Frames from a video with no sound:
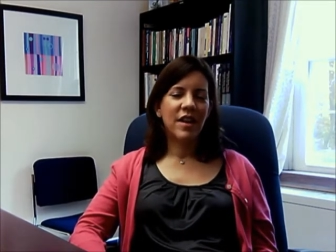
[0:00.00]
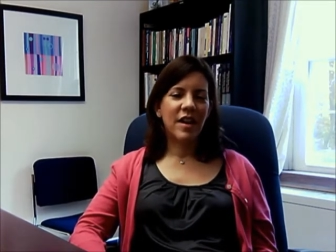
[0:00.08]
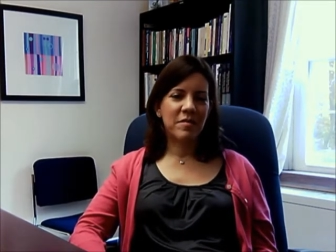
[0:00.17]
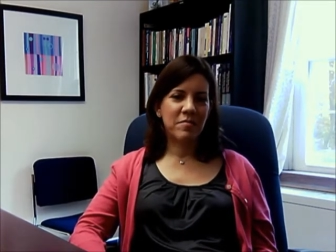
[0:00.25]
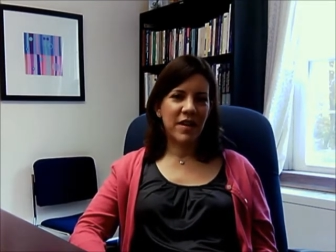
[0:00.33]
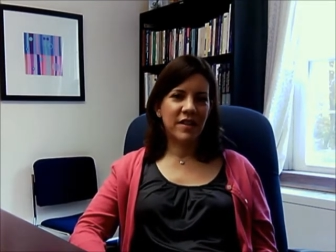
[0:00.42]

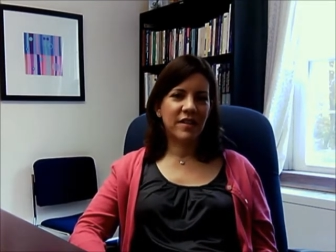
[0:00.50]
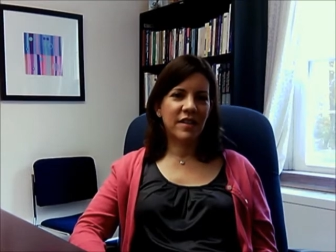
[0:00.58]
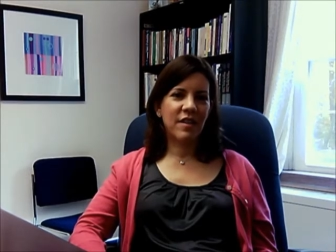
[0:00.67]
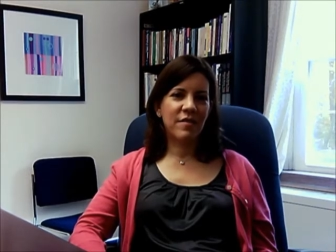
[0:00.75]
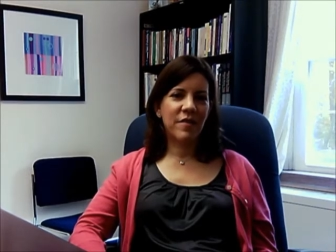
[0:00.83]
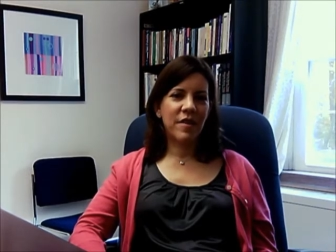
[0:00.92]
and
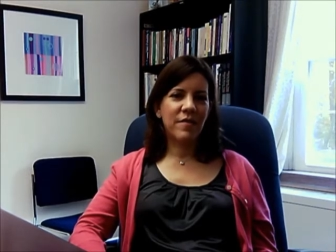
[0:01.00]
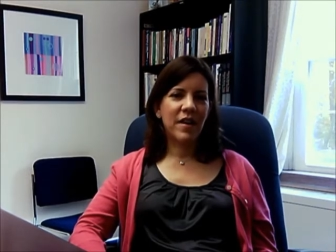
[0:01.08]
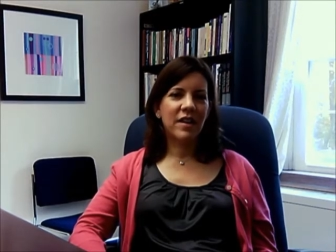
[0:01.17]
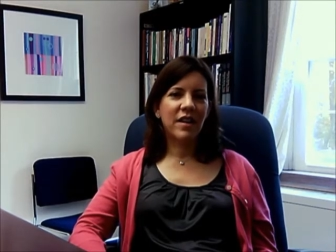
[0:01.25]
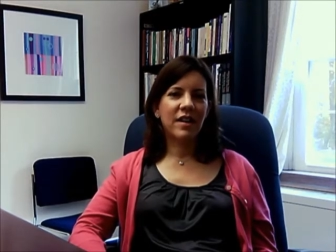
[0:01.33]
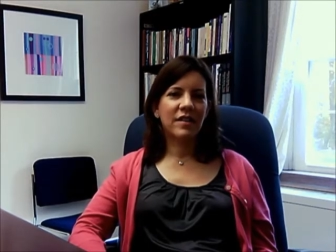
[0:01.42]
myself, have
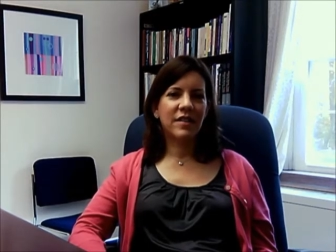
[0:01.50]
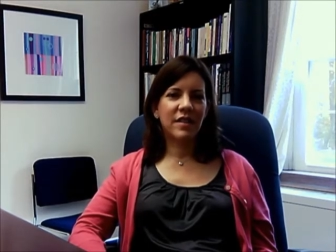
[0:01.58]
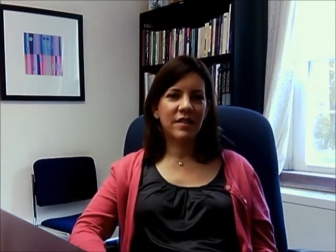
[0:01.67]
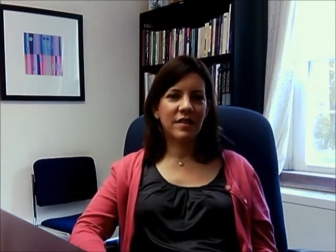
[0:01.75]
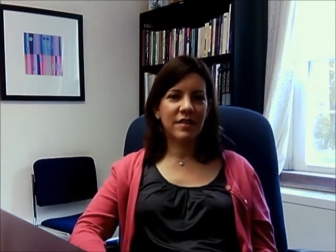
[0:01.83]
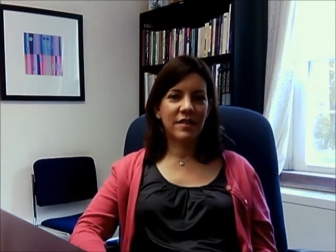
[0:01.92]
had
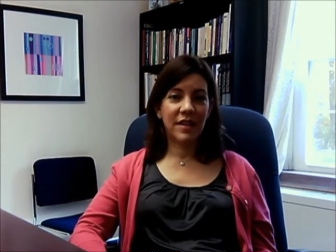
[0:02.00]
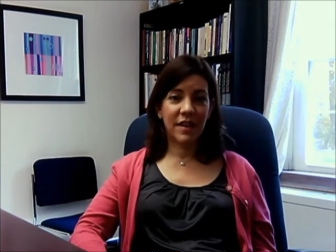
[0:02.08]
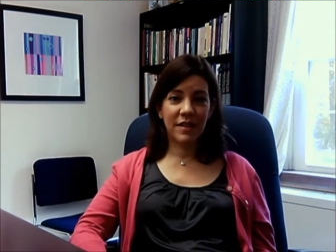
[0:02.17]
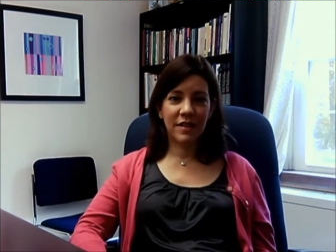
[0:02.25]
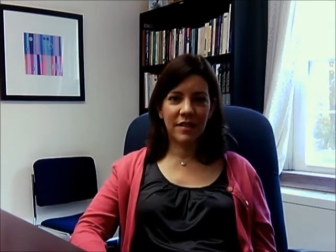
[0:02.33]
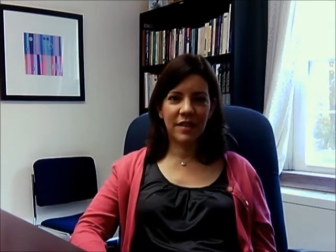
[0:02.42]
access to
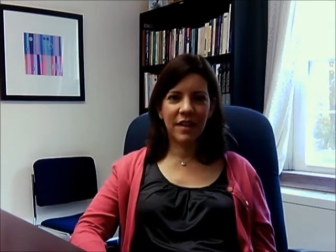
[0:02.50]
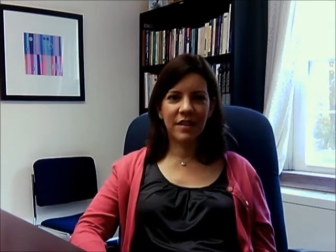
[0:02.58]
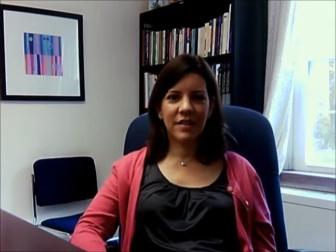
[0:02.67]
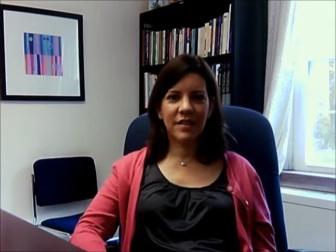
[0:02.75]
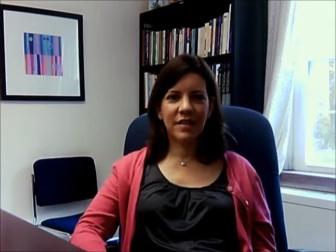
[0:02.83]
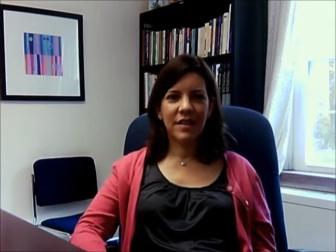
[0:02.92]
data
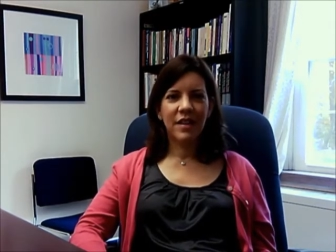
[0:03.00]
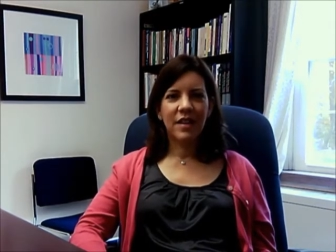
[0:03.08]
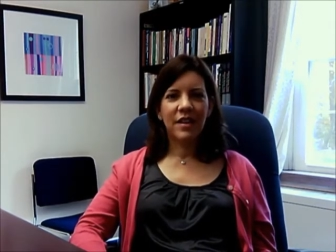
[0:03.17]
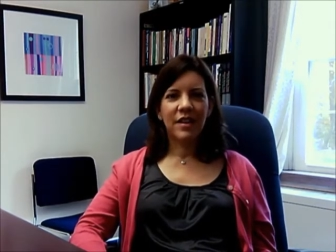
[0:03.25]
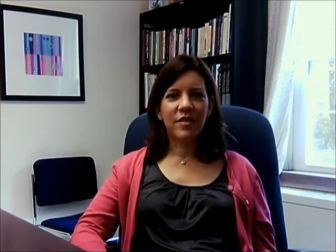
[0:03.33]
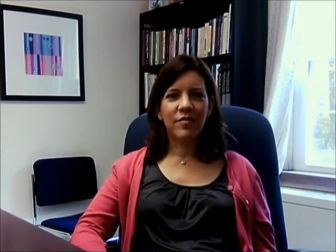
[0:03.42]
sets
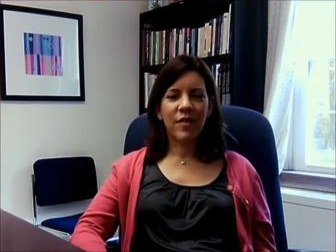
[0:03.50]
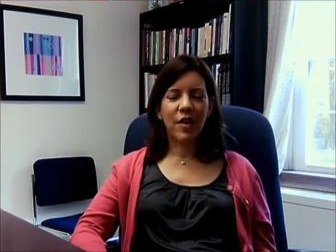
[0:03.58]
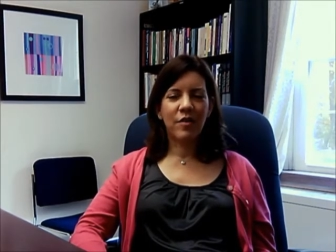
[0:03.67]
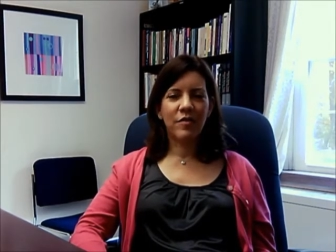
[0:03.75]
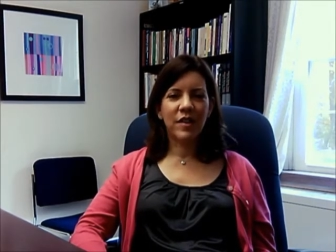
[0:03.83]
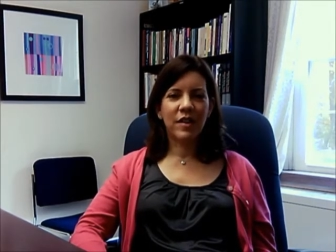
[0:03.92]

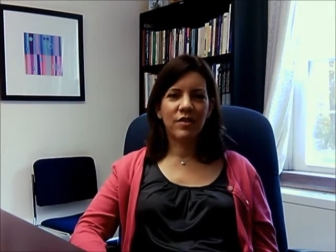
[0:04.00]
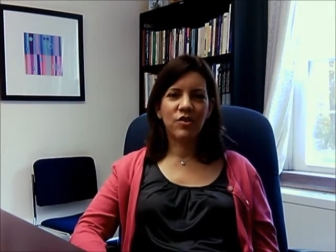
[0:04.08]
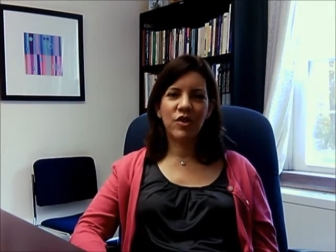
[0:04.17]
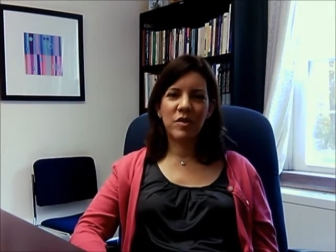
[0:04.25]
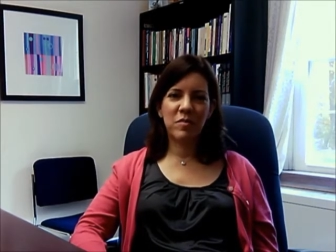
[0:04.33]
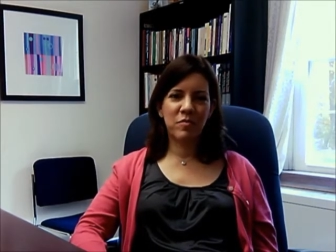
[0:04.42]
involving
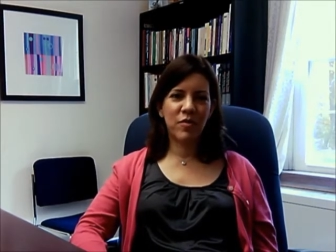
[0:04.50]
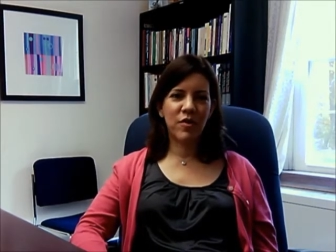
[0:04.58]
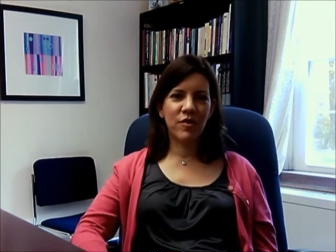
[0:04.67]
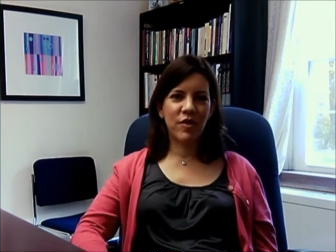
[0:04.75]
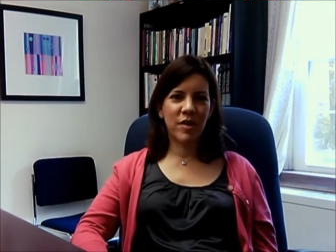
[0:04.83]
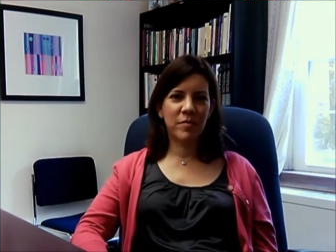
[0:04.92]
treatment
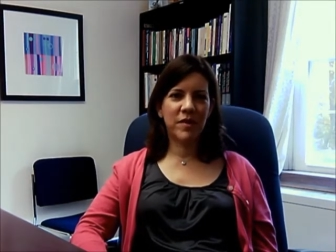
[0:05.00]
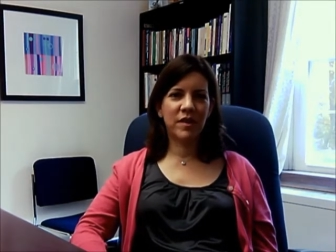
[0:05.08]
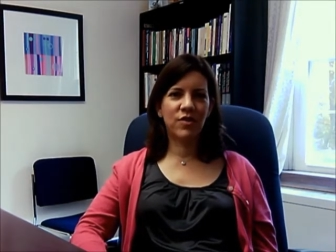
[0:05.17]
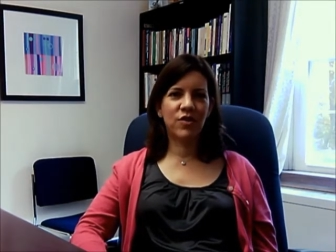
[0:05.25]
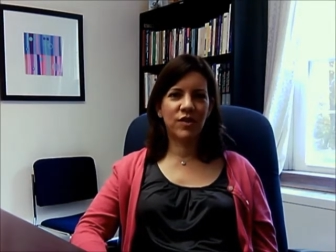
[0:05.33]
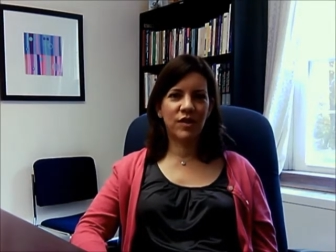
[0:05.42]
programs
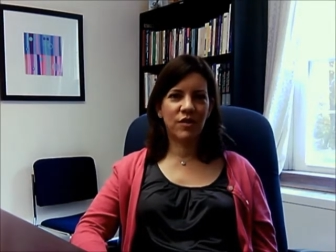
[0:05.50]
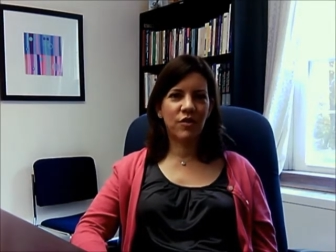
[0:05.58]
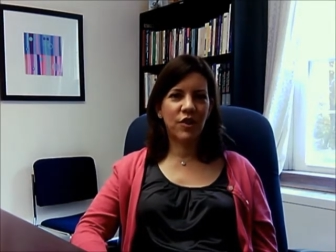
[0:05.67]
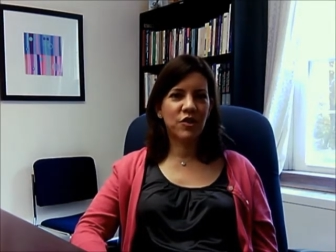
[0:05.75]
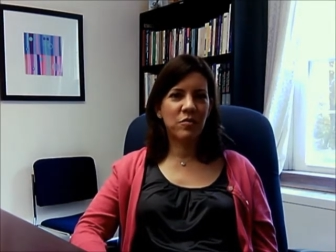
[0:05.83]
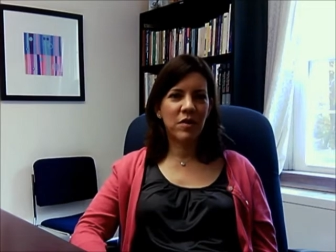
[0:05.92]
such as
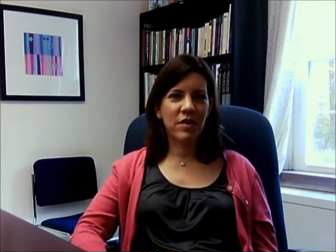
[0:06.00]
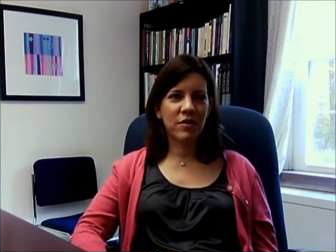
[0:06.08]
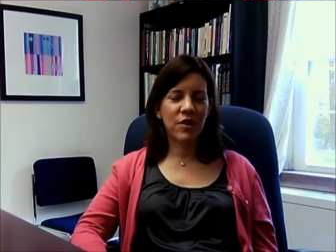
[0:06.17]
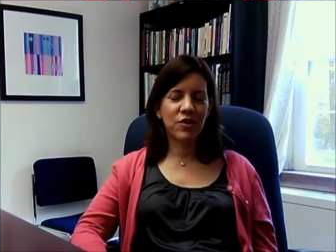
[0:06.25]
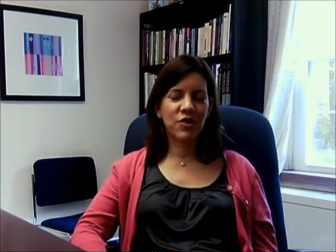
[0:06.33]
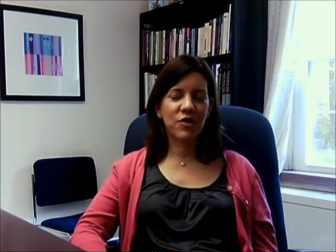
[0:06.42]

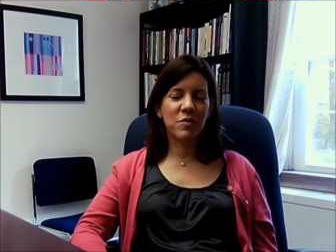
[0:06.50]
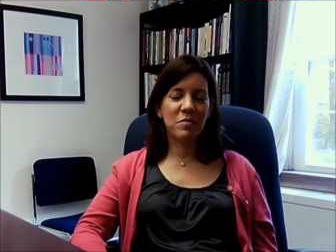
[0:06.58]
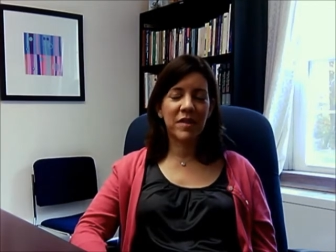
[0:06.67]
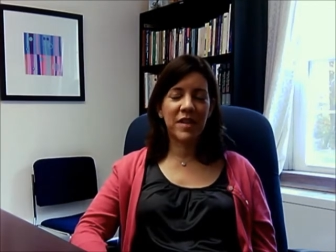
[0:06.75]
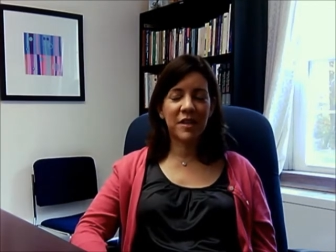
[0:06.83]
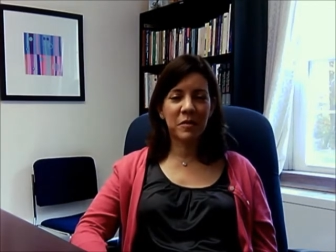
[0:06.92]
aggression
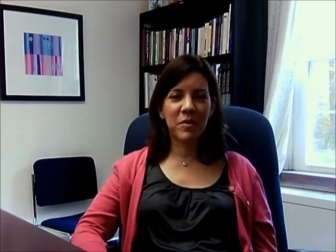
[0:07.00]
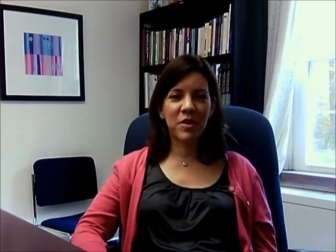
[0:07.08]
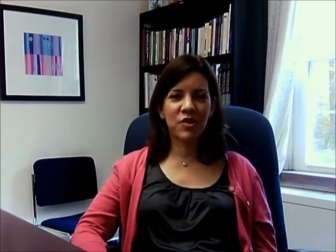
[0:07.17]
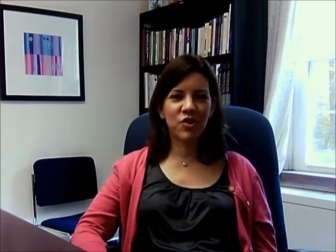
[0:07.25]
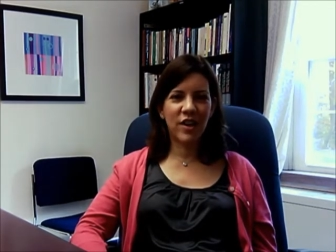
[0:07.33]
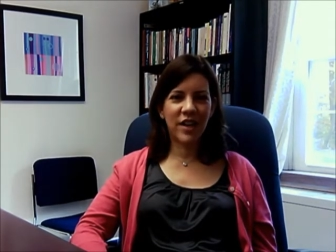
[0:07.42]
replacement
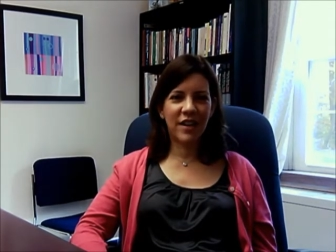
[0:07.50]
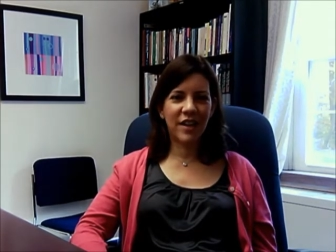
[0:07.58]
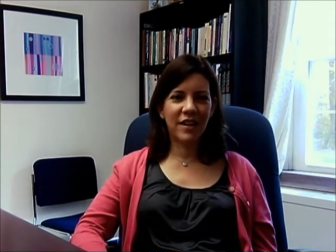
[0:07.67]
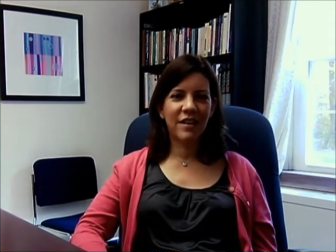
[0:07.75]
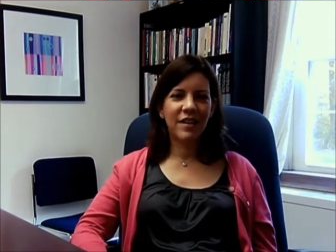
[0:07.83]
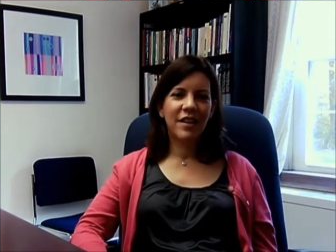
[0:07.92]

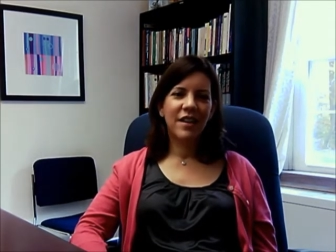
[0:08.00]
training,